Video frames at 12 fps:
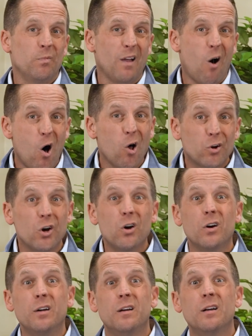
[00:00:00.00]
All
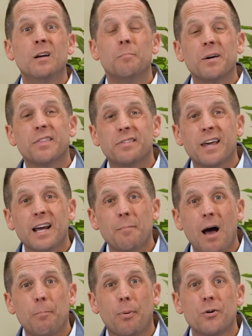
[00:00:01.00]
good. But the thing
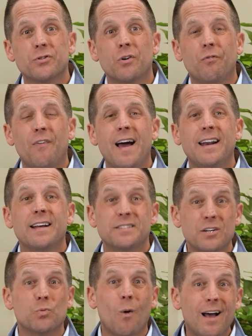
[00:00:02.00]
about personal finance
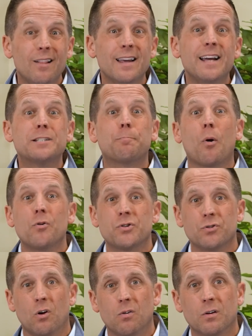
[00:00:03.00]
is, well, it's
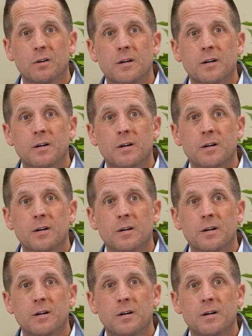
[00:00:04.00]
personal.